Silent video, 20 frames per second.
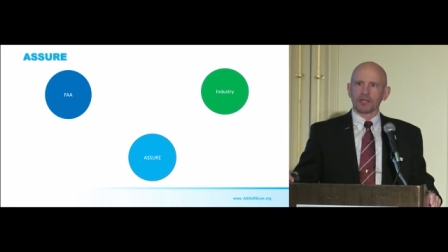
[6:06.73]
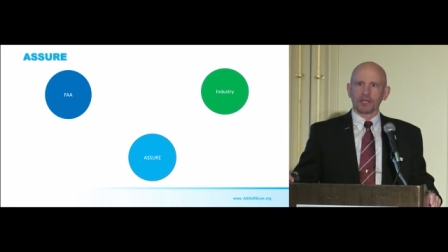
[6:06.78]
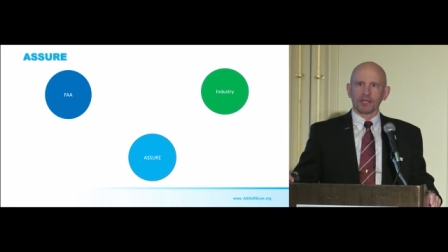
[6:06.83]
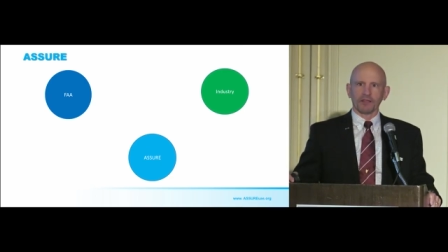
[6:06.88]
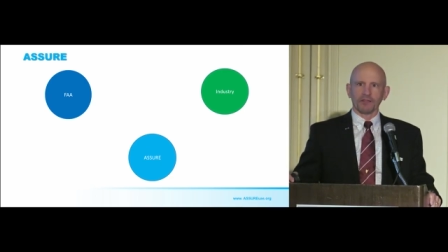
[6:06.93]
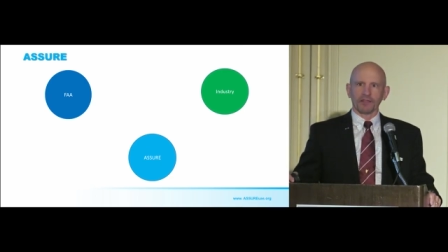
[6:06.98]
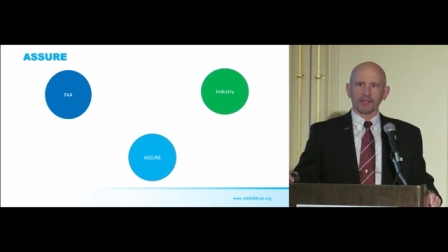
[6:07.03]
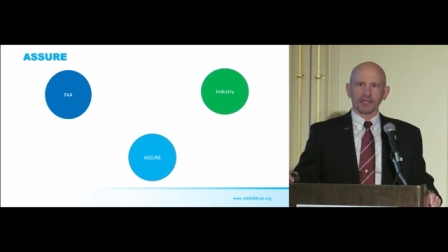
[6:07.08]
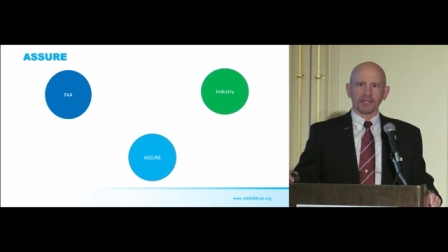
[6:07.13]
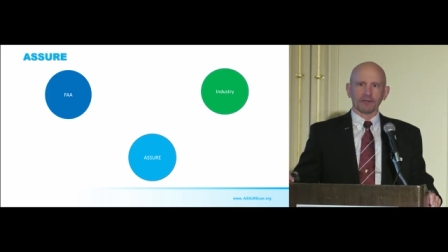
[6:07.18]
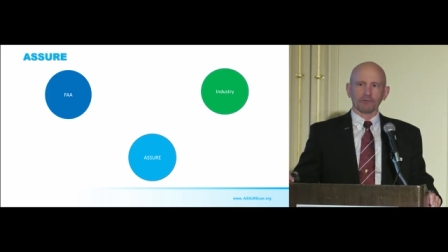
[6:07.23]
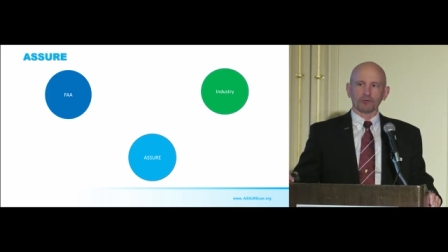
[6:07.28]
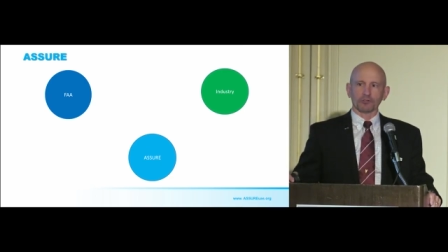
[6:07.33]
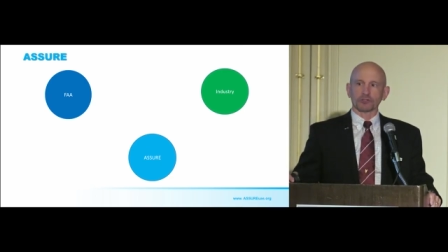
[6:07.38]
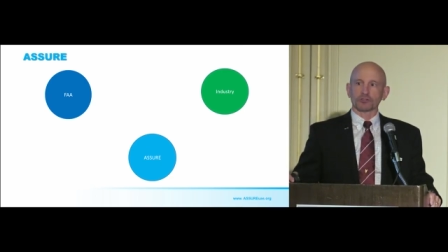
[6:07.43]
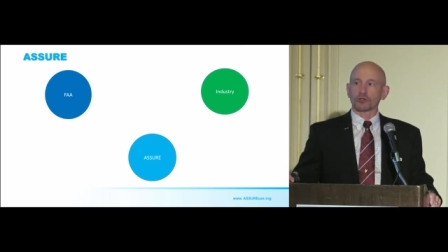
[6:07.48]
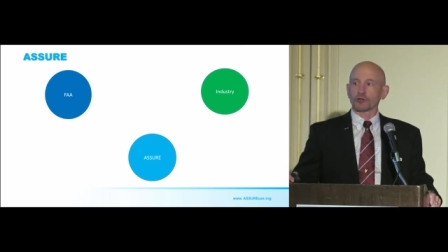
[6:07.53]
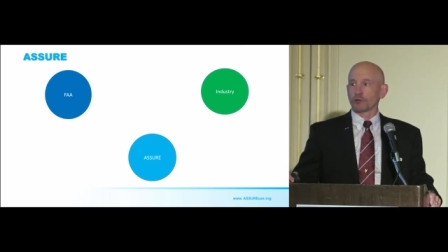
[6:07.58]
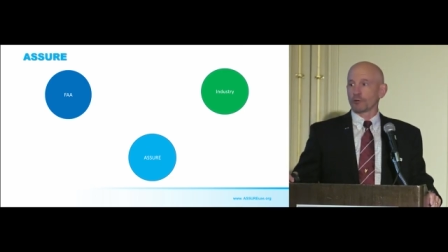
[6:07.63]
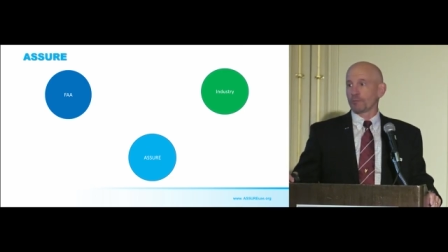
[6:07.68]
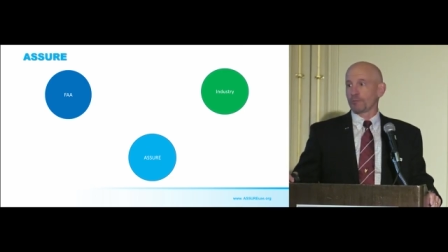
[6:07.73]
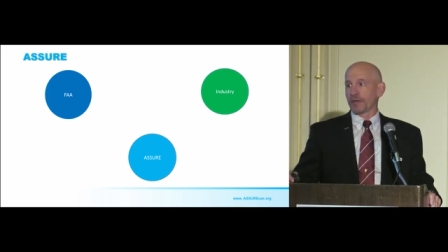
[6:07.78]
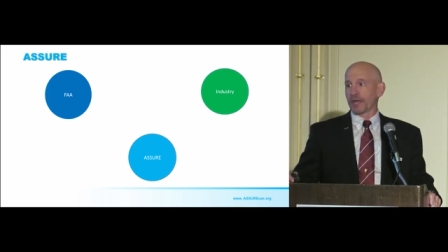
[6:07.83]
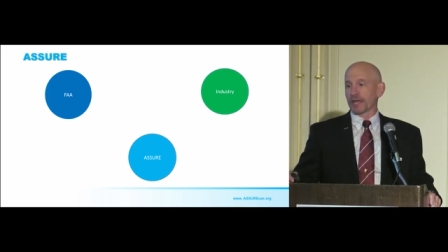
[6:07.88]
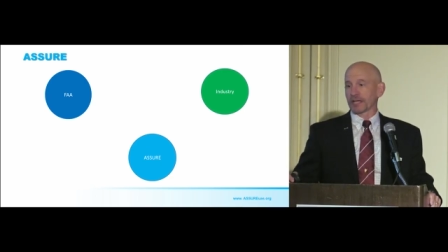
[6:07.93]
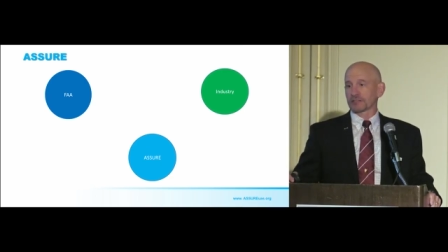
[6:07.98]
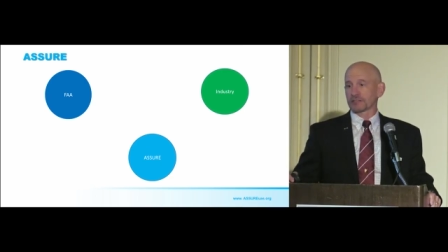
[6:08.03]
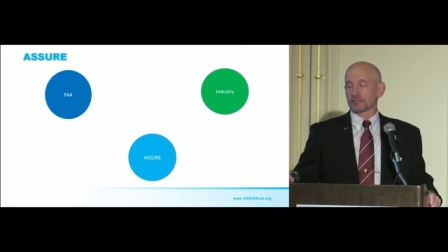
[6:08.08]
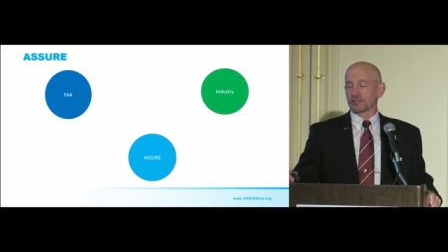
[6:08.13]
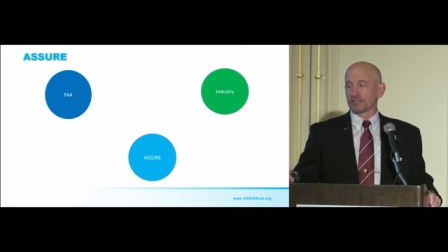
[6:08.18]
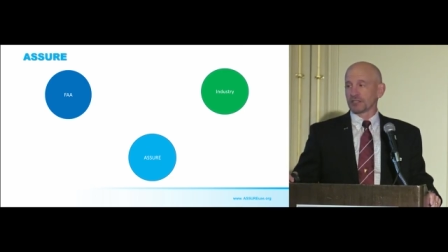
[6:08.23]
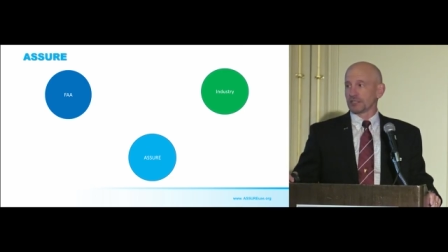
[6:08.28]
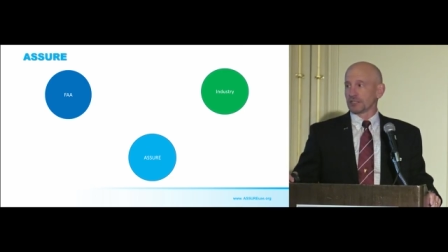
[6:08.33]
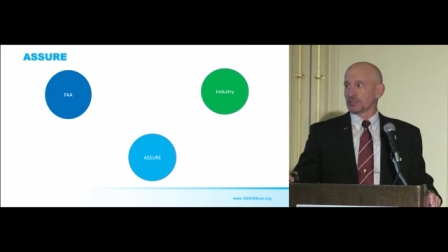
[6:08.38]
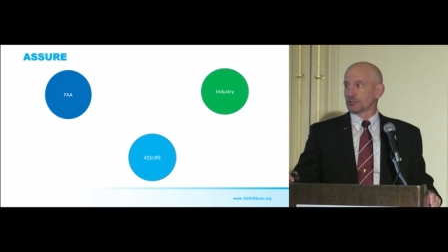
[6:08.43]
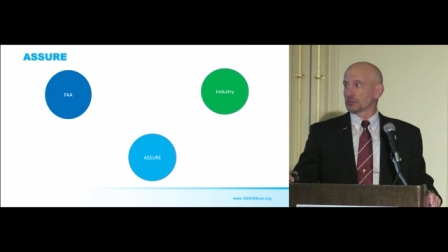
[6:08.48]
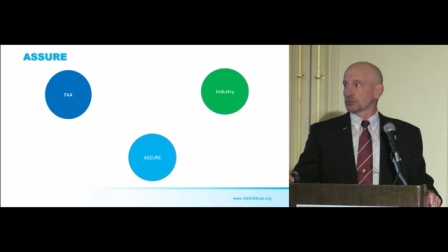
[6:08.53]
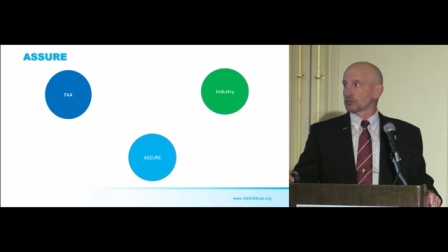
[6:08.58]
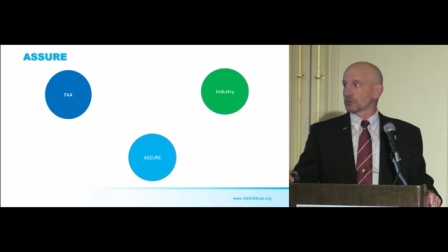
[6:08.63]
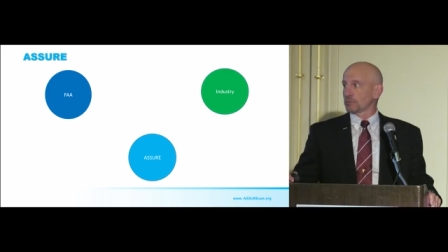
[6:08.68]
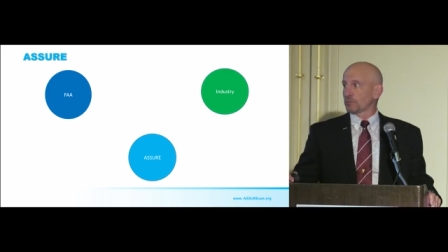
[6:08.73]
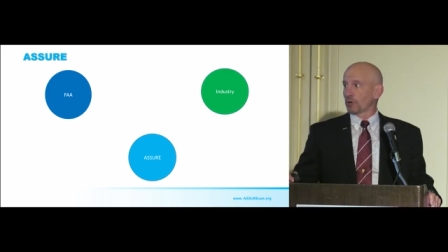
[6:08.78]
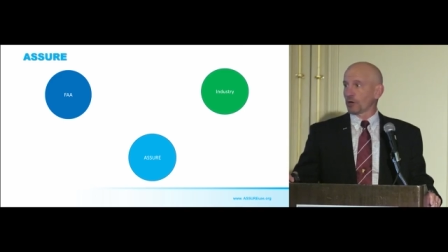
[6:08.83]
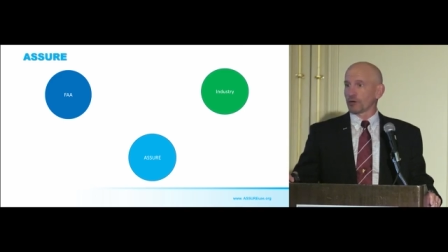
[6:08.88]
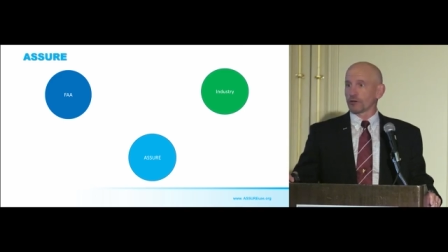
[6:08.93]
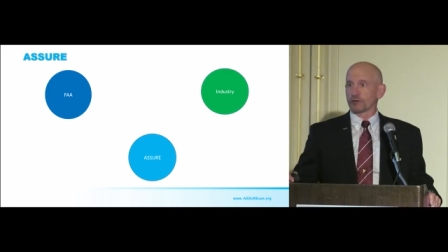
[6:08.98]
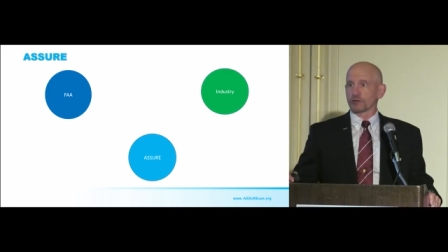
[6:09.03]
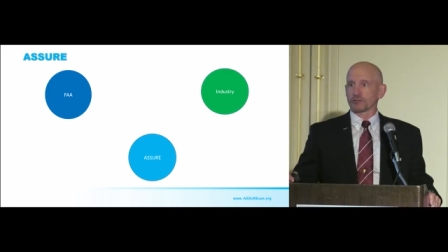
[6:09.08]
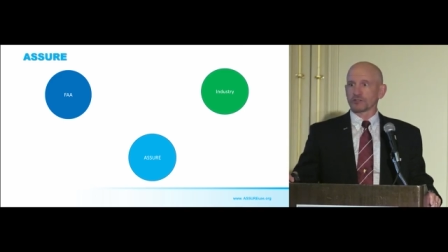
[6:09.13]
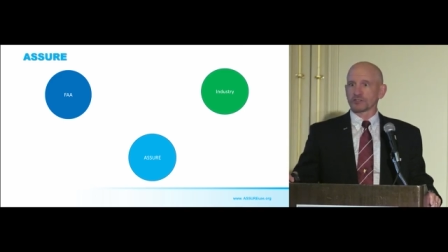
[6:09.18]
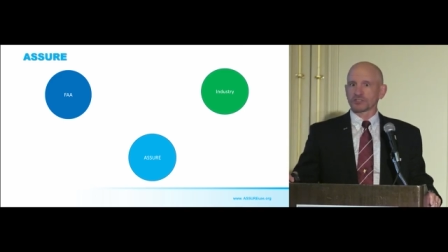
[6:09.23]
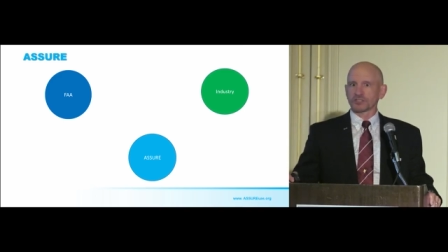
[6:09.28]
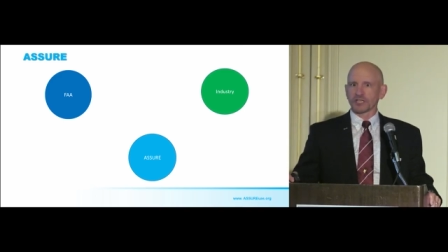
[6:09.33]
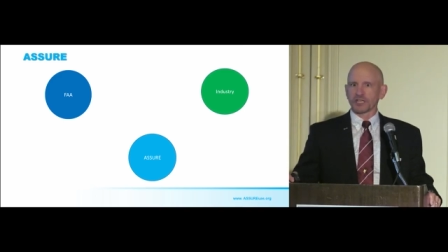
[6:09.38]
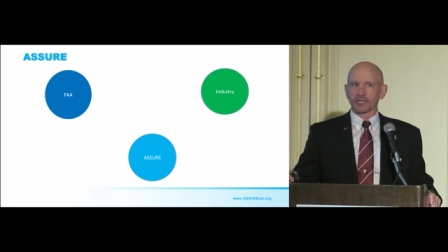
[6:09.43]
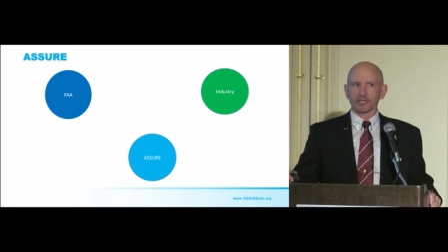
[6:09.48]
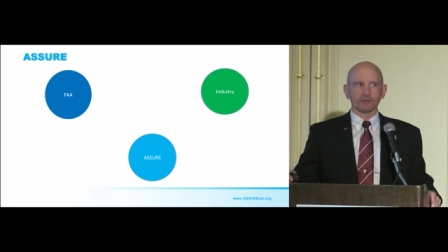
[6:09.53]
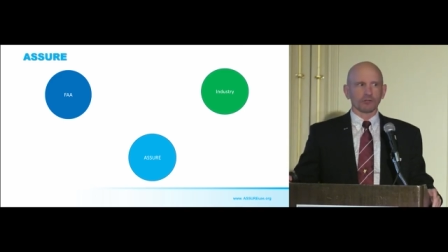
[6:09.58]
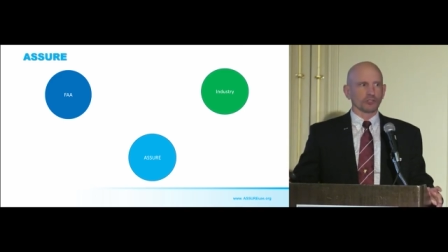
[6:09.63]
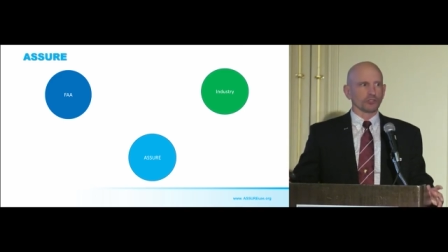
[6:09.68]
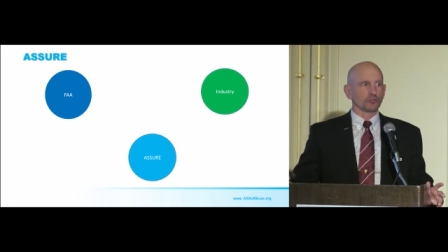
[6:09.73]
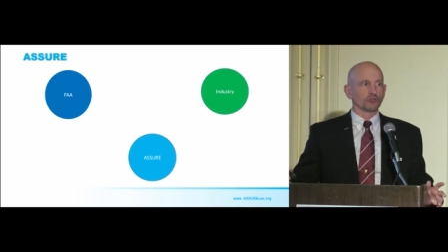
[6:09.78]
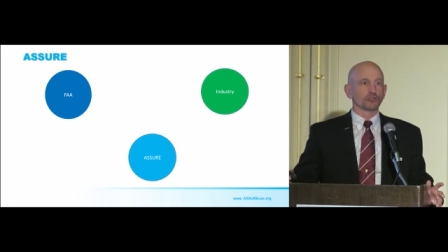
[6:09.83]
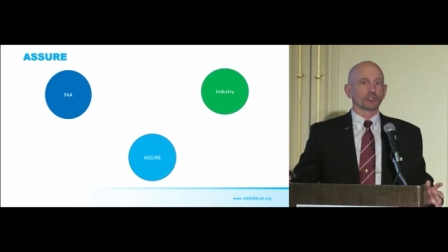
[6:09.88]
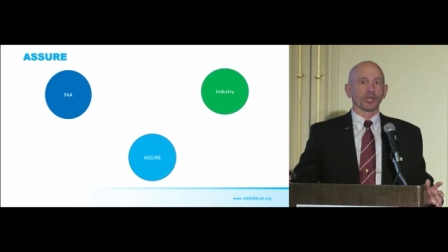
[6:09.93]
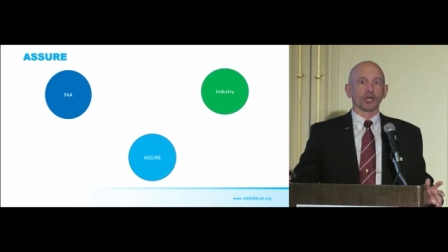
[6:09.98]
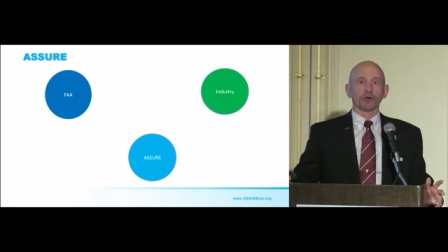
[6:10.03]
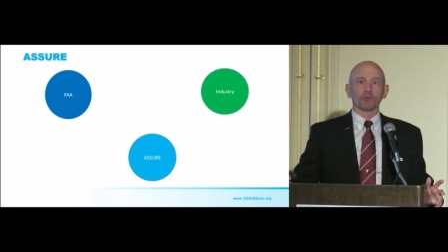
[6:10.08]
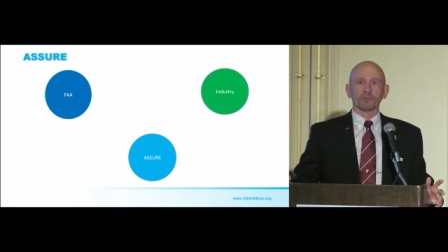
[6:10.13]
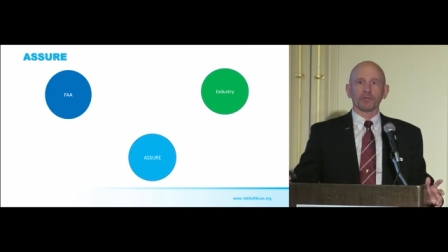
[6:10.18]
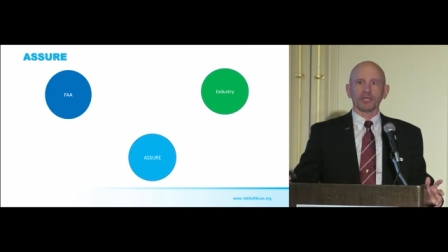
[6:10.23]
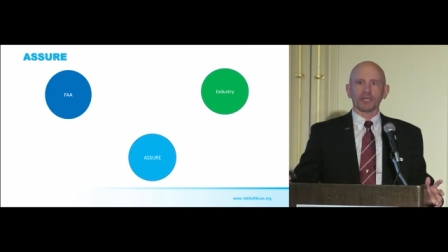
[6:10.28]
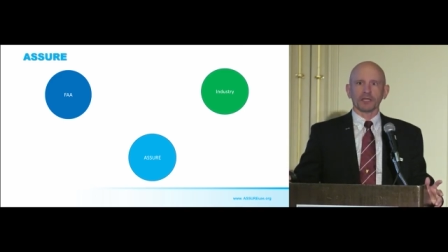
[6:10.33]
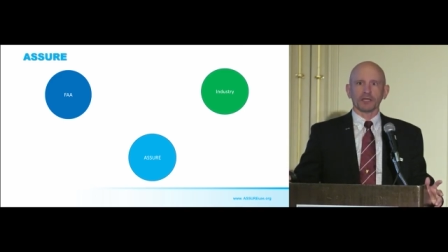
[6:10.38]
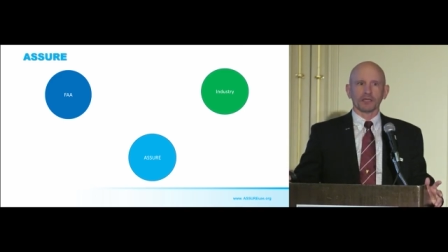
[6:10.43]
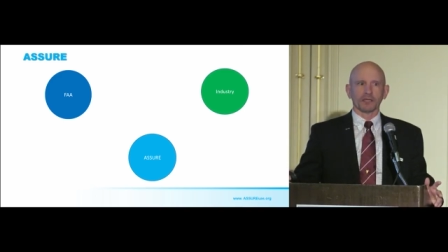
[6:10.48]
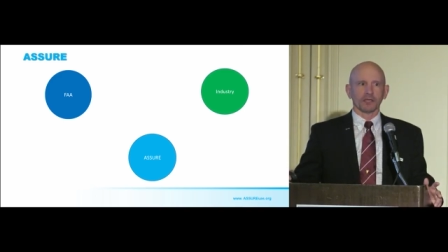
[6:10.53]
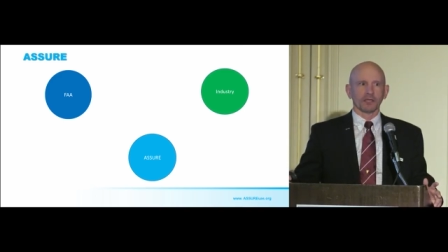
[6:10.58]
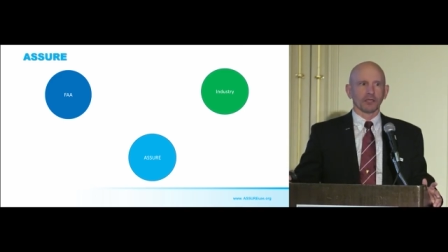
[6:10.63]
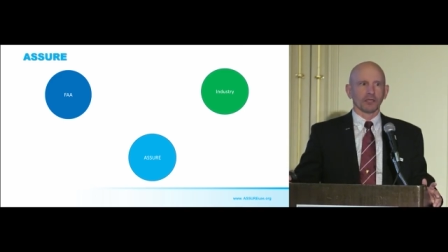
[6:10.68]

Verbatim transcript: And they would turn back to the industry partner and say, you tell me.